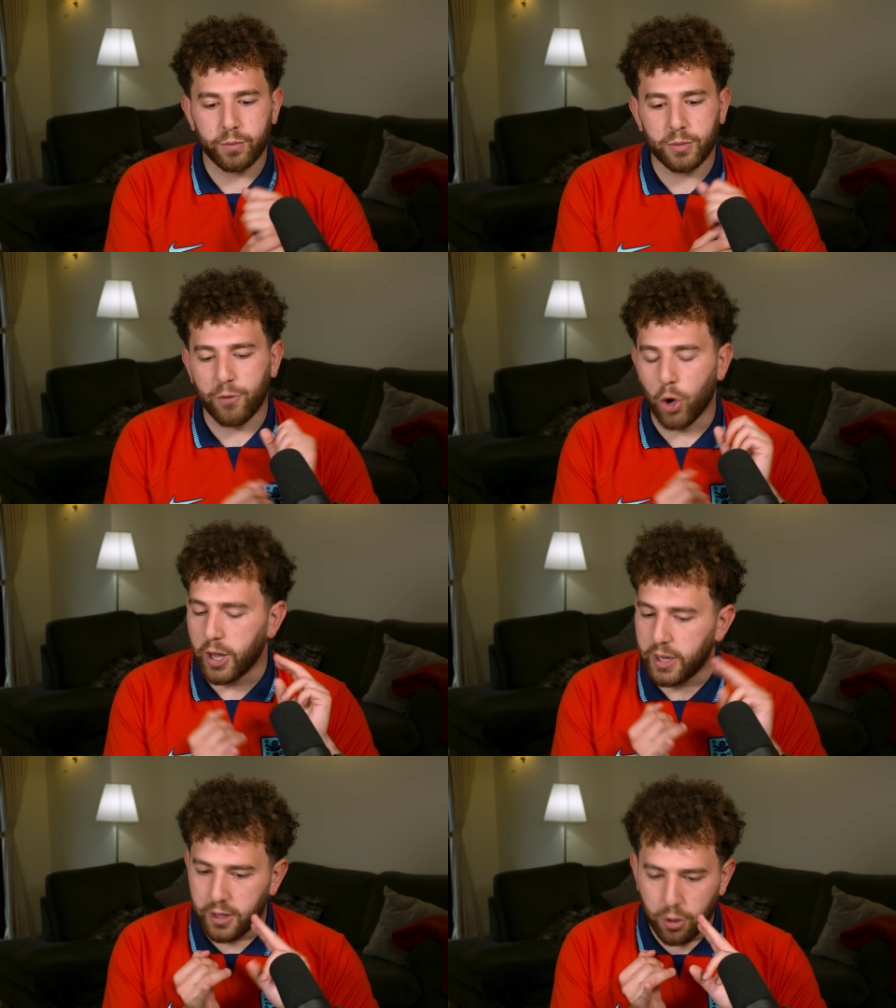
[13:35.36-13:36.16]
they've got
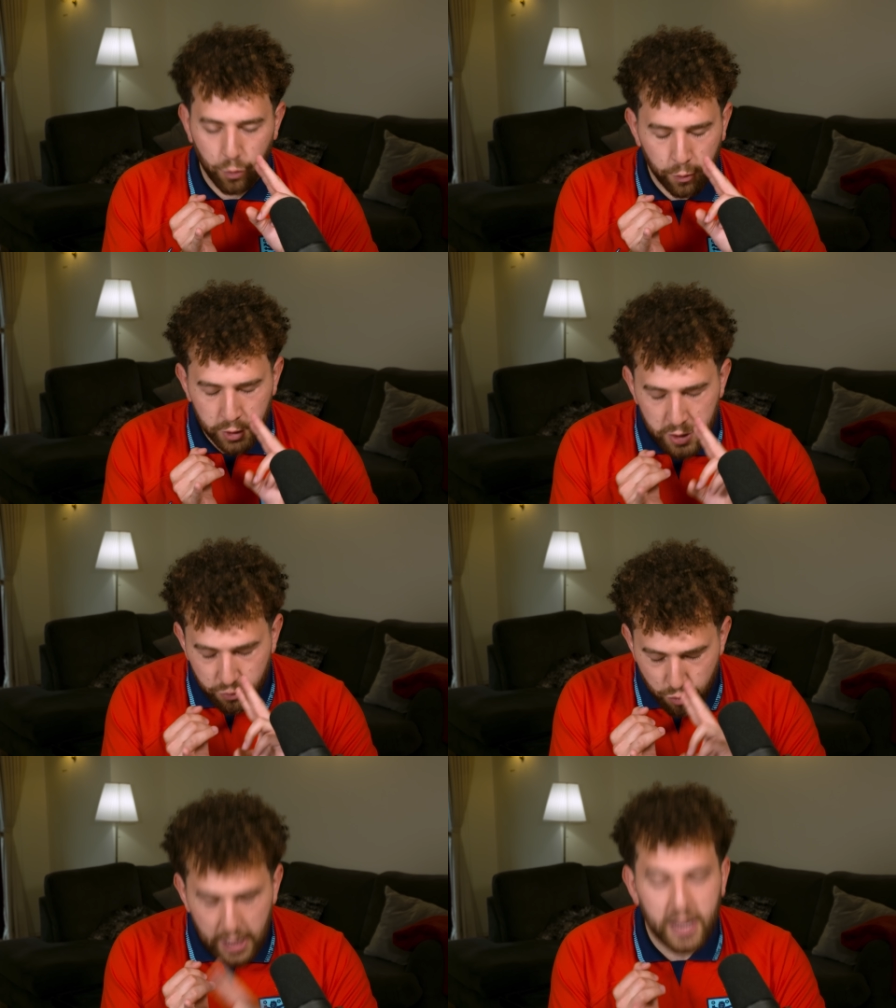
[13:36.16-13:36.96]
a
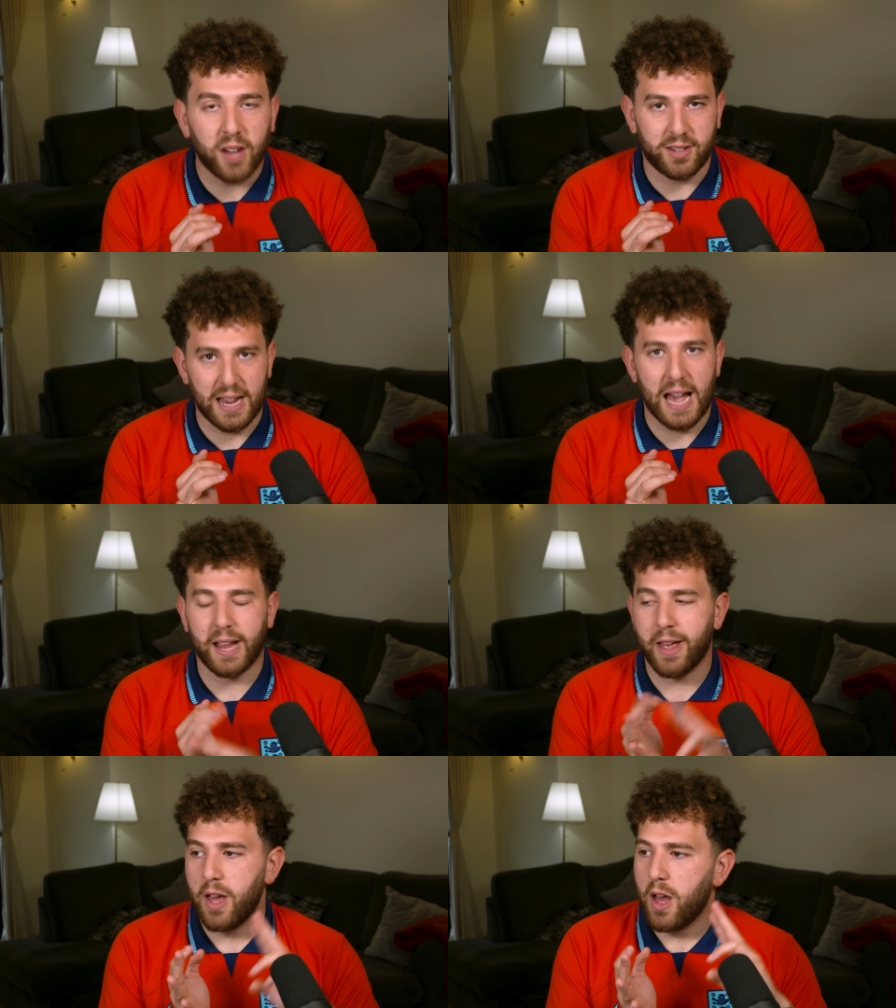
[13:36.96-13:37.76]
really nice
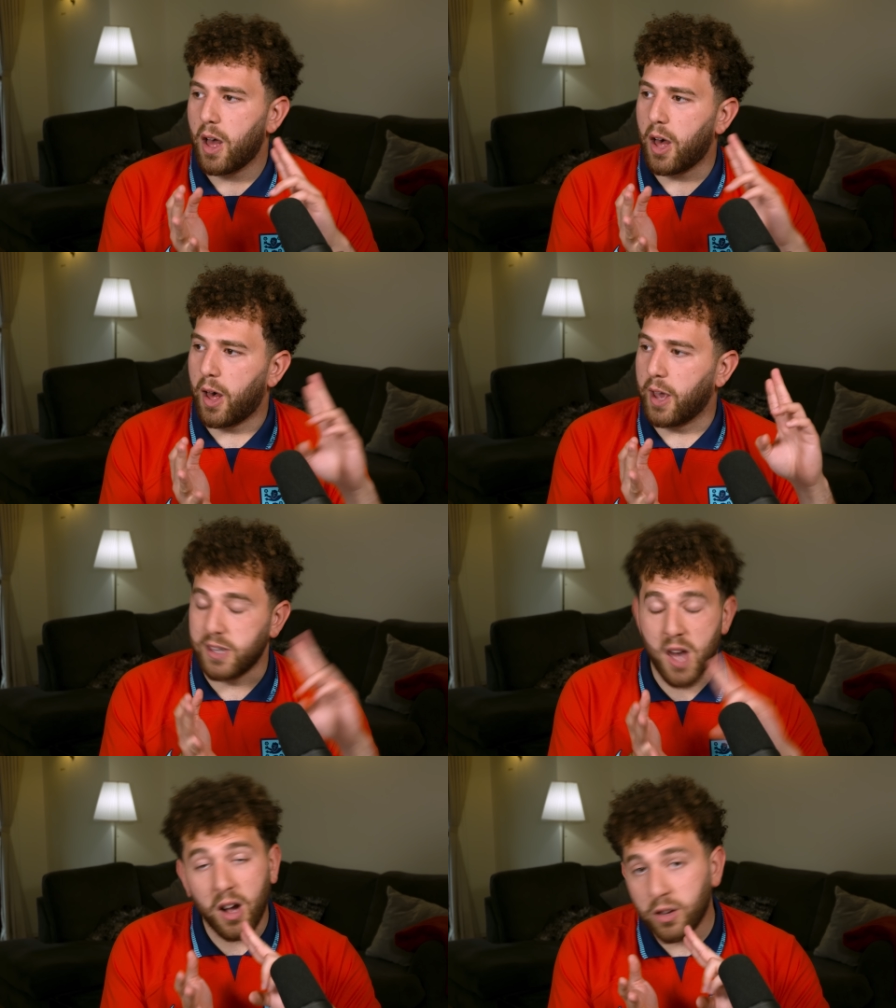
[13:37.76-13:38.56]
attack, uh, a
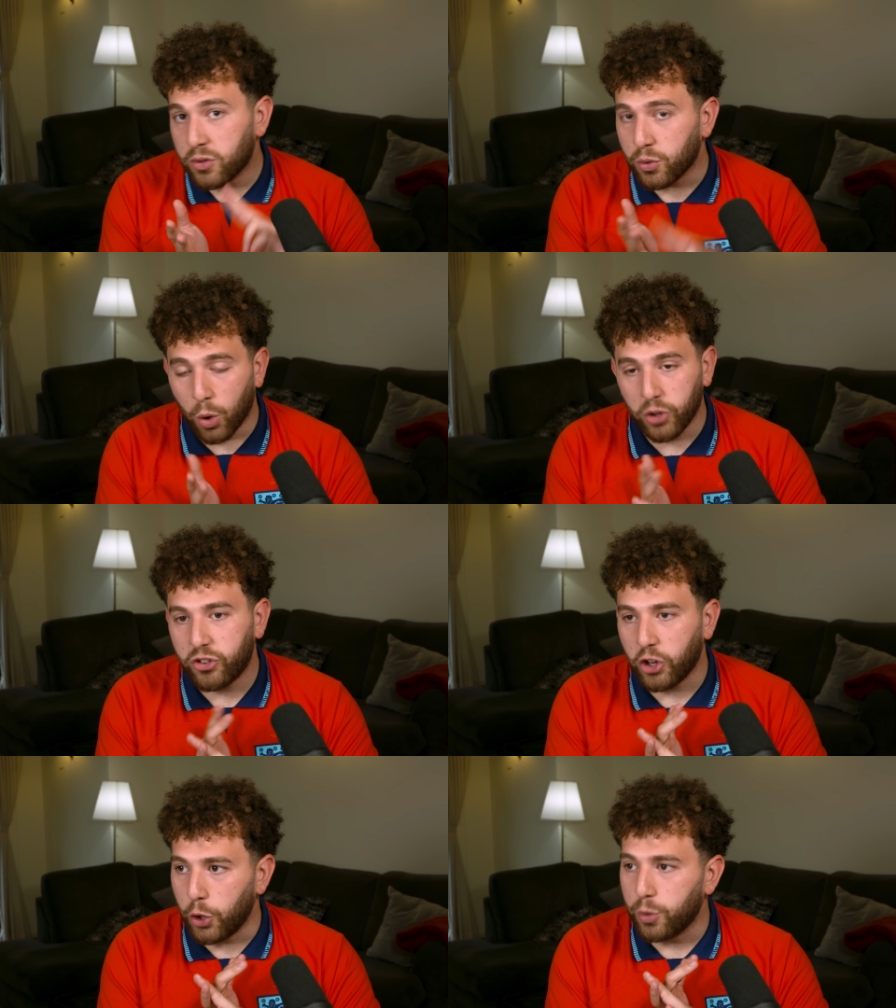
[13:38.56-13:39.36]
young squad
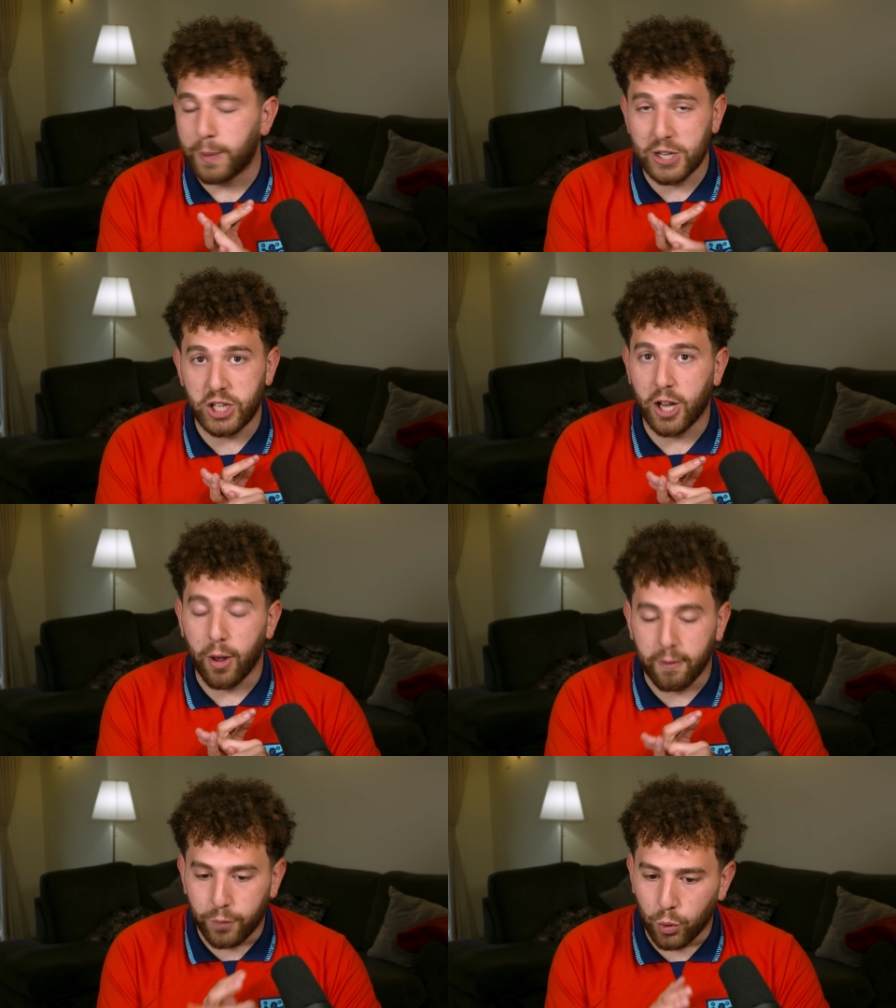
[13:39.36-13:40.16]
too, especially
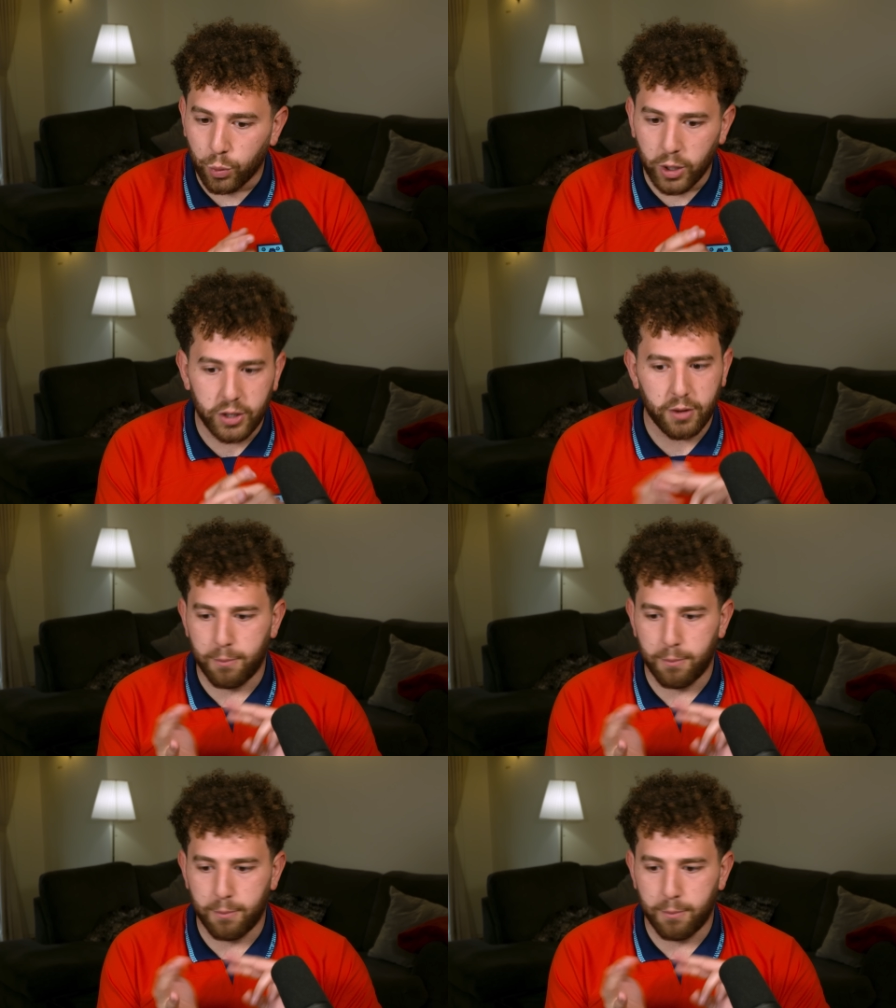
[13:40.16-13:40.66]
going forward.